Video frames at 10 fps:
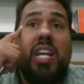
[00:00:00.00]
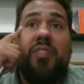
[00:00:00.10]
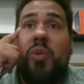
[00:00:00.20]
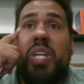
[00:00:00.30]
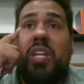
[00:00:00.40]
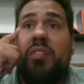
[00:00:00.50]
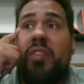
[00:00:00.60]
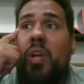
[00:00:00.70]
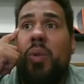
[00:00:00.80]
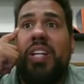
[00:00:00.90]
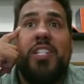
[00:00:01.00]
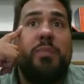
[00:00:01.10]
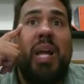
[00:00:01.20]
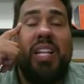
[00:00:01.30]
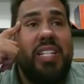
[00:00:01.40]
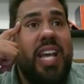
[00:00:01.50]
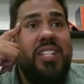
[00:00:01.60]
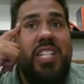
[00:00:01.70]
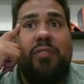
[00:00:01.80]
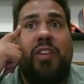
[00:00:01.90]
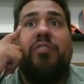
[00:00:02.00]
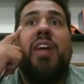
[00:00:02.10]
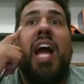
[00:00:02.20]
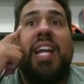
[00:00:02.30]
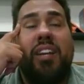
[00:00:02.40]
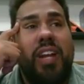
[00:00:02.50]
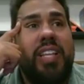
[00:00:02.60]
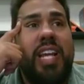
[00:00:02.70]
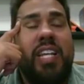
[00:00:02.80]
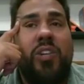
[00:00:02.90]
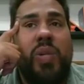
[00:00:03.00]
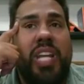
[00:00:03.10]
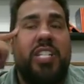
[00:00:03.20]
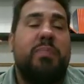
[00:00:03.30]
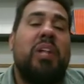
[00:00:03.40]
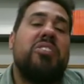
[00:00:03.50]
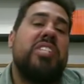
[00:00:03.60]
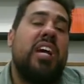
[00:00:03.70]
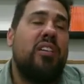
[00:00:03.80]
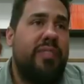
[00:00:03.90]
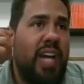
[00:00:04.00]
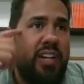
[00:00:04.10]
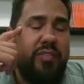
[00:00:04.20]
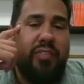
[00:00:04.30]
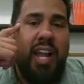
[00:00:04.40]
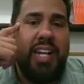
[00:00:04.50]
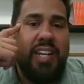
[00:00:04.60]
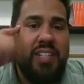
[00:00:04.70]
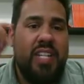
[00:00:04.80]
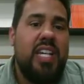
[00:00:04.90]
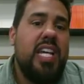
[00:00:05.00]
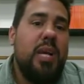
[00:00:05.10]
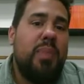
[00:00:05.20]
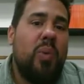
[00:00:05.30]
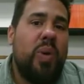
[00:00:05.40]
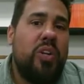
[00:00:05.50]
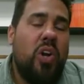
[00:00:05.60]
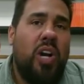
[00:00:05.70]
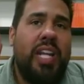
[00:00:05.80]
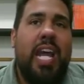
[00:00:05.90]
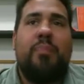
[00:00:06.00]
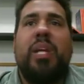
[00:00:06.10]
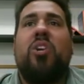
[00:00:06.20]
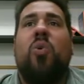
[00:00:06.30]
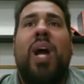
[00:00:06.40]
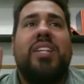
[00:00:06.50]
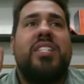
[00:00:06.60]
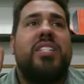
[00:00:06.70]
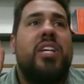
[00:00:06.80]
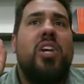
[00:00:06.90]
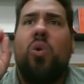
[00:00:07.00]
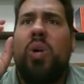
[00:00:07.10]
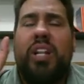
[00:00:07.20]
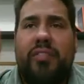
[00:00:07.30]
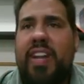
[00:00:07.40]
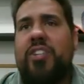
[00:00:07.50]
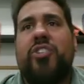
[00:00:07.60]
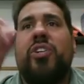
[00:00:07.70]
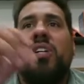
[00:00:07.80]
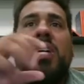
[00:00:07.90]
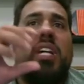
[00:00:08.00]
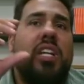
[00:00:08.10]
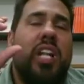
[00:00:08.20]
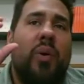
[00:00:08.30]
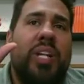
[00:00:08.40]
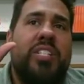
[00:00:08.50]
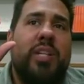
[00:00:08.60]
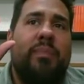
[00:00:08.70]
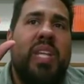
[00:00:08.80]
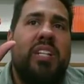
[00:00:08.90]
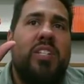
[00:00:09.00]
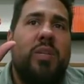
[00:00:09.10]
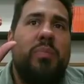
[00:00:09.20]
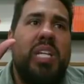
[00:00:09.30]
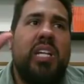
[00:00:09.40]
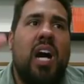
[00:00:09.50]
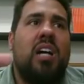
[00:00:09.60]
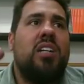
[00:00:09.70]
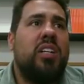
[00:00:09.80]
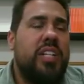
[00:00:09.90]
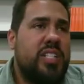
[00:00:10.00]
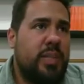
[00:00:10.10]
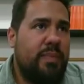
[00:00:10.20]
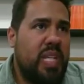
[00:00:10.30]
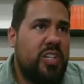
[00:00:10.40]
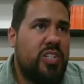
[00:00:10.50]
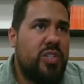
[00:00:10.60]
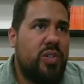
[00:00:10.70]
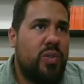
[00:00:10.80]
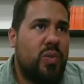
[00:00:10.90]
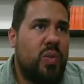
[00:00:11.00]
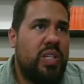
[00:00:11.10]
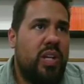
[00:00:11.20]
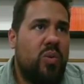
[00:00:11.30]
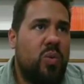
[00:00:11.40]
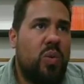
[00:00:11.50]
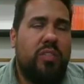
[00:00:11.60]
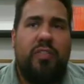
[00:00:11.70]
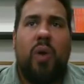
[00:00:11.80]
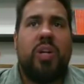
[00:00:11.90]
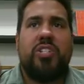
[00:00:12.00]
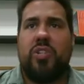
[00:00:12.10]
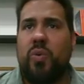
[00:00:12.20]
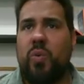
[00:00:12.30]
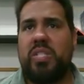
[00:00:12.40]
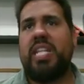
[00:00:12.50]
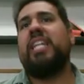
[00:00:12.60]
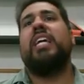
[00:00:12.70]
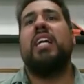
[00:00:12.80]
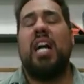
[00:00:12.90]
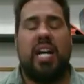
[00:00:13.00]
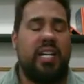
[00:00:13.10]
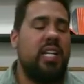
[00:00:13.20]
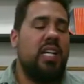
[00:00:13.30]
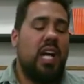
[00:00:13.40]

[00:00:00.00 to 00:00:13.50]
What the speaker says: if you give, you know, like a spelling test every Friday, right? That kid who can't spell is terrified of Fridays. But when you call it an epic quest or an adventure, you know, it's something to be conquered. It's something to, you know, look forward to taking on,